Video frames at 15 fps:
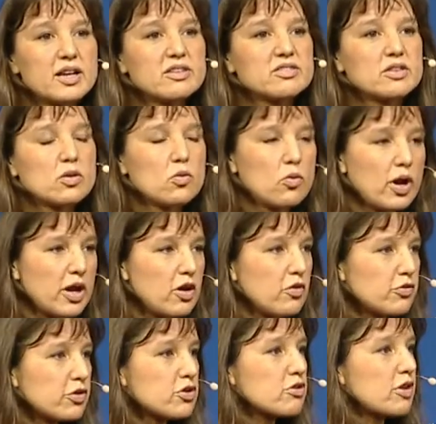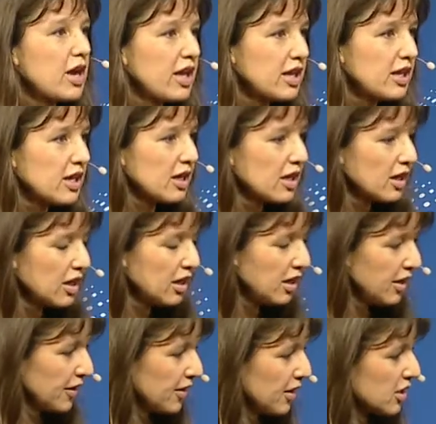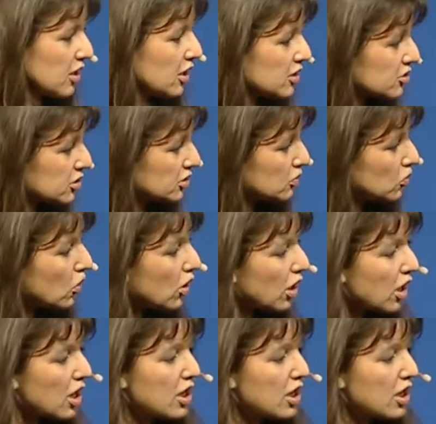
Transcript: It's a way of creating a cultural war.